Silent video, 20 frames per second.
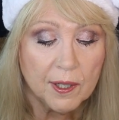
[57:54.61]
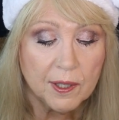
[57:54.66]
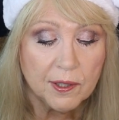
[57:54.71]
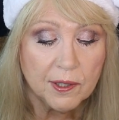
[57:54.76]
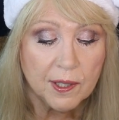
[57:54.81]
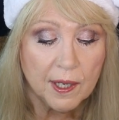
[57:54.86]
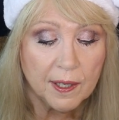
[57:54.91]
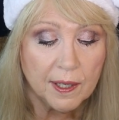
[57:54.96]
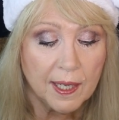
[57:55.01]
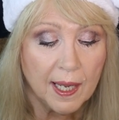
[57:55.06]
It's
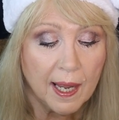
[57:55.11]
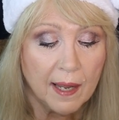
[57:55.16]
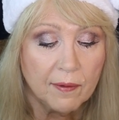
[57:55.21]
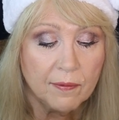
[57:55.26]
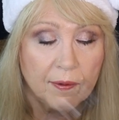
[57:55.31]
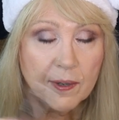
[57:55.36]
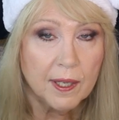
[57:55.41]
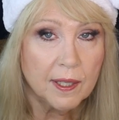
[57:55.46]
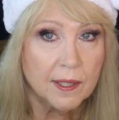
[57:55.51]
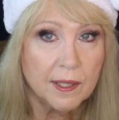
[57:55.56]
not Kat
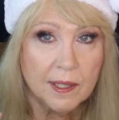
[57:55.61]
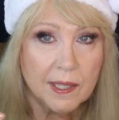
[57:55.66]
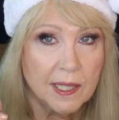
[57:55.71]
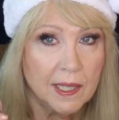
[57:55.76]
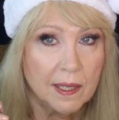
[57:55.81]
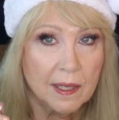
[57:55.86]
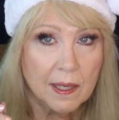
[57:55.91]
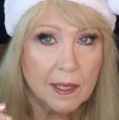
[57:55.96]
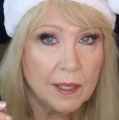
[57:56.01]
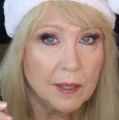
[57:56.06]
Von
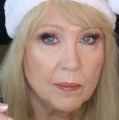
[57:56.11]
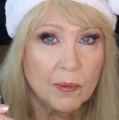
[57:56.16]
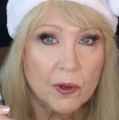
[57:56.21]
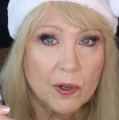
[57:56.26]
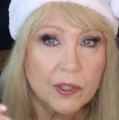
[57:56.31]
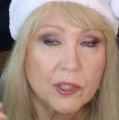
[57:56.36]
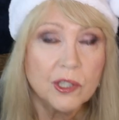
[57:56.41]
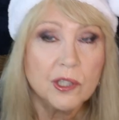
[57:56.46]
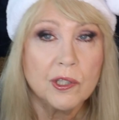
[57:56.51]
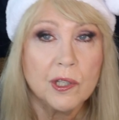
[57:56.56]
D
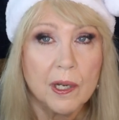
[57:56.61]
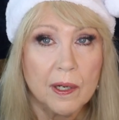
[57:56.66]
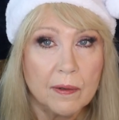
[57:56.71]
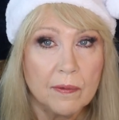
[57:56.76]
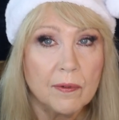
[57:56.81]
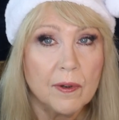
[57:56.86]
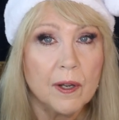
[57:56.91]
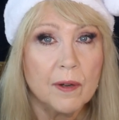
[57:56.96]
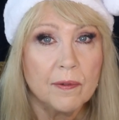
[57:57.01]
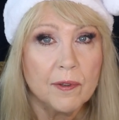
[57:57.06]
anymore, she's not
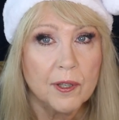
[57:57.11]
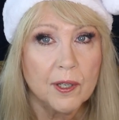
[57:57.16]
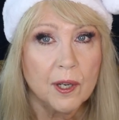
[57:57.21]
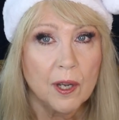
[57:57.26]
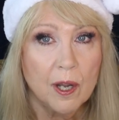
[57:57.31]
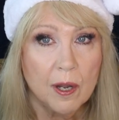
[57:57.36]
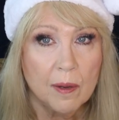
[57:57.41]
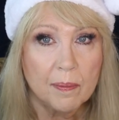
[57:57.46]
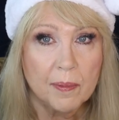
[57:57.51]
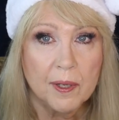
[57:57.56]
involved with the
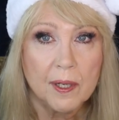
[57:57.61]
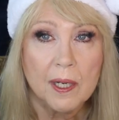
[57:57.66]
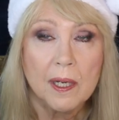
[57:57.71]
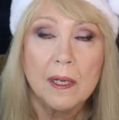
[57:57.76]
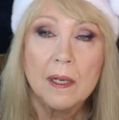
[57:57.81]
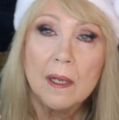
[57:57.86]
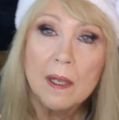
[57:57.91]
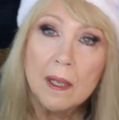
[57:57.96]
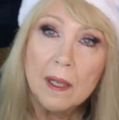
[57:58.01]
company.